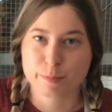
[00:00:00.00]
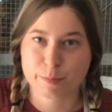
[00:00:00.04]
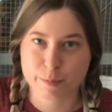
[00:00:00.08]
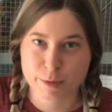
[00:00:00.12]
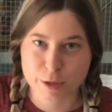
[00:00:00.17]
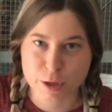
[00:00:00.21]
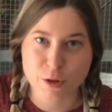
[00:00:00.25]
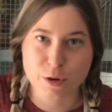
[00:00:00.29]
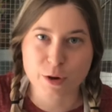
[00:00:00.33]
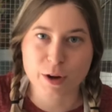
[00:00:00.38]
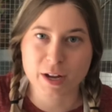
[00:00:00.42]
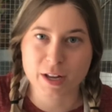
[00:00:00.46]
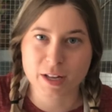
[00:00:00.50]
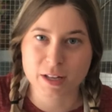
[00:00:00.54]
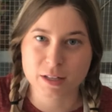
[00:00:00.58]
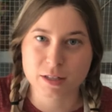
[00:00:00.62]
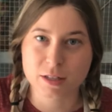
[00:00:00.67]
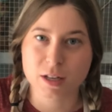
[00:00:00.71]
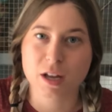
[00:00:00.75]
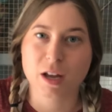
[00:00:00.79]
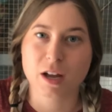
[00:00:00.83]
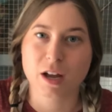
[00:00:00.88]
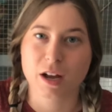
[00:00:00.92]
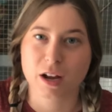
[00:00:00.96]
So there
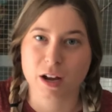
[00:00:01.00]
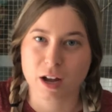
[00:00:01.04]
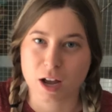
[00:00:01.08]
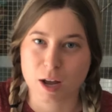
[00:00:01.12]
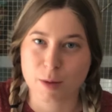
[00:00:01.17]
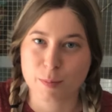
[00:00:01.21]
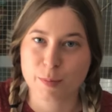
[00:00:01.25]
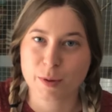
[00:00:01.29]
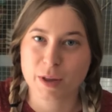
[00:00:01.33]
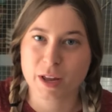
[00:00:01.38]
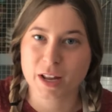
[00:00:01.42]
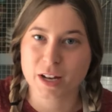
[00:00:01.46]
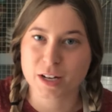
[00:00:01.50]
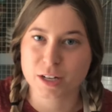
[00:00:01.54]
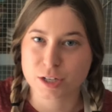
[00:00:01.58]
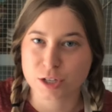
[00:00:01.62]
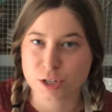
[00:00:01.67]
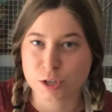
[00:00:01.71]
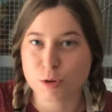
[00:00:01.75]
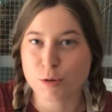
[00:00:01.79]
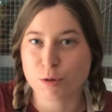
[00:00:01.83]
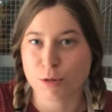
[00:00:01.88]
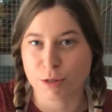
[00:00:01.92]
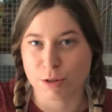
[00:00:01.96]
is a cup and
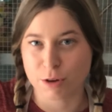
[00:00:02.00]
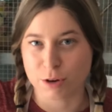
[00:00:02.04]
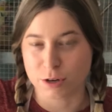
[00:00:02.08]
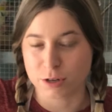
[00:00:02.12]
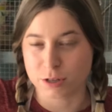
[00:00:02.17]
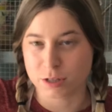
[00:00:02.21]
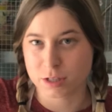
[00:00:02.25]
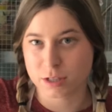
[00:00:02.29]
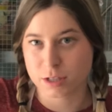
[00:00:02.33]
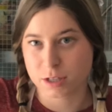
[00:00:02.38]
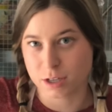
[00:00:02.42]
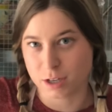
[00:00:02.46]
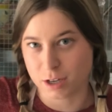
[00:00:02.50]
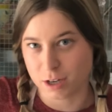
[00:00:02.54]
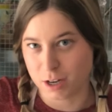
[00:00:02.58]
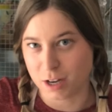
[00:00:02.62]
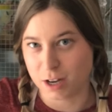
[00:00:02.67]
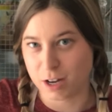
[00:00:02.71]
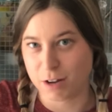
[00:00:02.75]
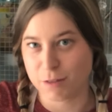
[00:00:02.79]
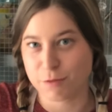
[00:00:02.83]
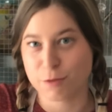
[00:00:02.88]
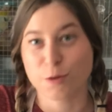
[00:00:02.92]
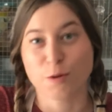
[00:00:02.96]
2/3
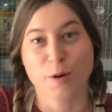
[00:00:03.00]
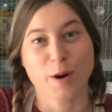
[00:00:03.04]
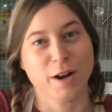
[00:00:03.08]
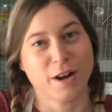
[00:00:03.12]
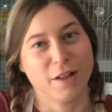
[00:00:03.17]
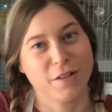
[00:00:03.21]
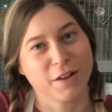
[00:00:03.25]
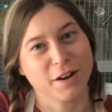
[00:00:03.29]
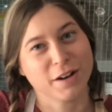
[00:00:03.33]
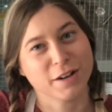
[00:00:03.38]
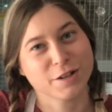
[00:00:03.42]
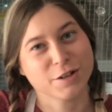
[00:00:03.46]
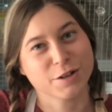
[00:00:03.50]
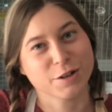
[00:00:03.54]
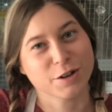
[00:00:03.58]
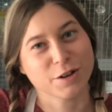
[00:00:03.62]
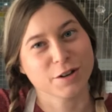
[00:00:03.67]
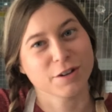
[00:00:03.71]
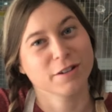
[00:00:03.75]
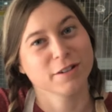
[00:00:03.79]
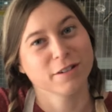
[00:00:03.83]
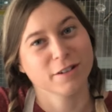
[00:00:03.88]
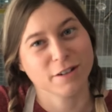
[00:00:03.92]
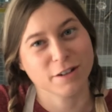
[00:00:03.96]
of granulated
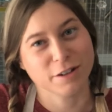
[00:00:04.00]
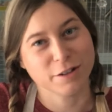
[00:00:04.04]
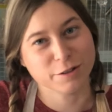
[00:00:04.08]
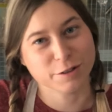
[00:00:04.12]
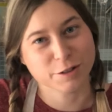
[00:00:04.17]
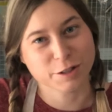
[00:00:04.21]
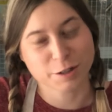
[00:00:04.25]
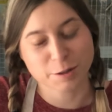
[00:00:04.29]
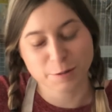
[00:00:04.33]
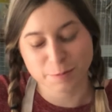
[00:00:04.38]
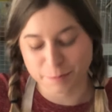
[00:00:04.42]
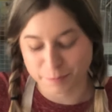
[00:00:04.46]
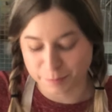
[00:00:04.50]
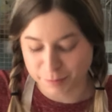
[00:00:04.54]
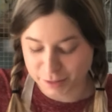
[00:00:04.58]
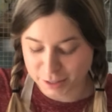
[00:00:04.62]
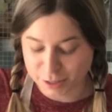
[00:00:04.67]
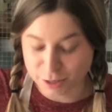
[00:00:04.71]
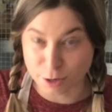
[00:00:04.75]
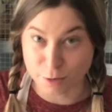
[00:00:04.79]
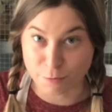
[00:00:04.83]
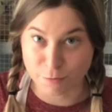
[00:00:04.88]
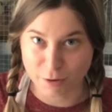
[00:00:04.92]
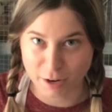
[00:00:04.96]
sugar also,
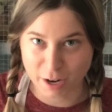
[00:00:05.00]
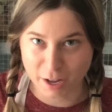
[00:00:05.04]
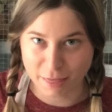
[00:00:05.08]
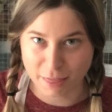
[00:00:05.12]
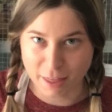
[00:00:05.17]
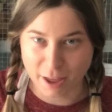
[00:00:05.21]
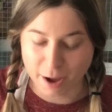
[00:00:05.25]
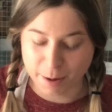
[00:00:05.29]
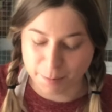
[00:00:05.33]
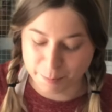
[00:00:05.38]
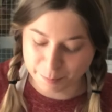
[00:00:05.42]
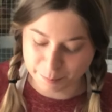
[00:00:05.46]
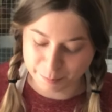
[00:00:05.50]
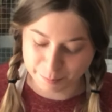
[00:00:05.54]
so don't forget that.